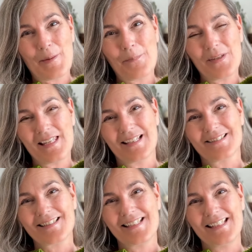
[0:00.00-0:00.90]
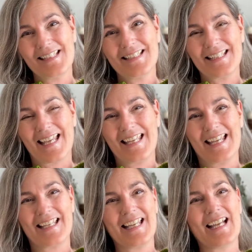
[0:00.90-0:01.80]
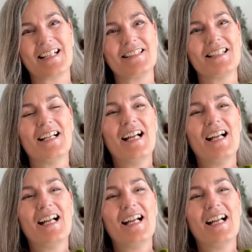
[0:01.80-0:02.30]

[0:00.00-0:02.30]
PLCKAL,